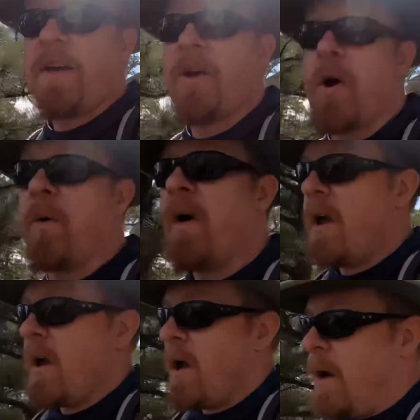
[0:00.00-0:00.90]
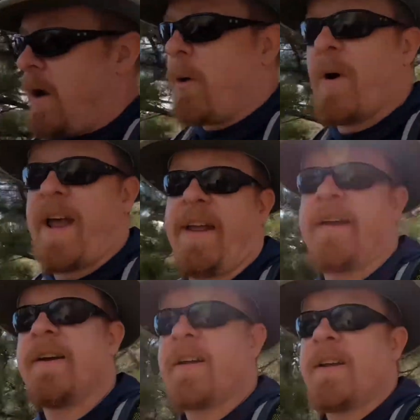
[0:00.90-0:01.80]
know a way
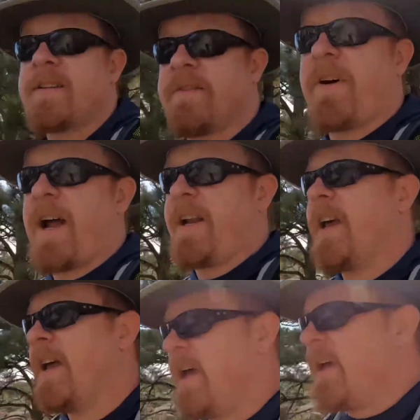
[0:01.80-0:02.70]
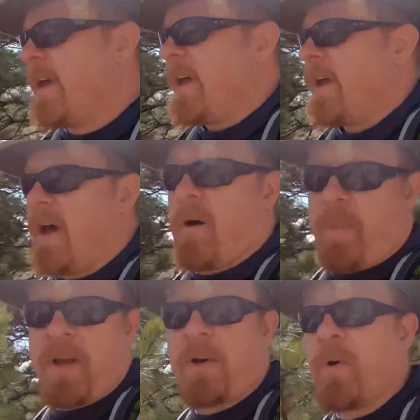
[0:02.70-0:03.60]
to find help
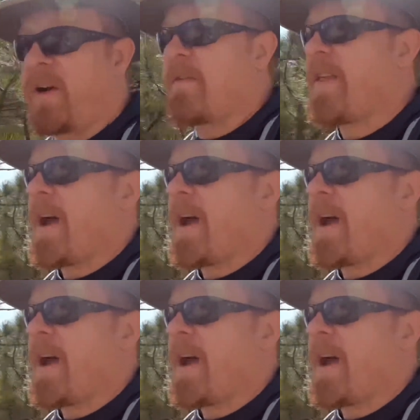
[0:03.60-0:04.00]
quicker for that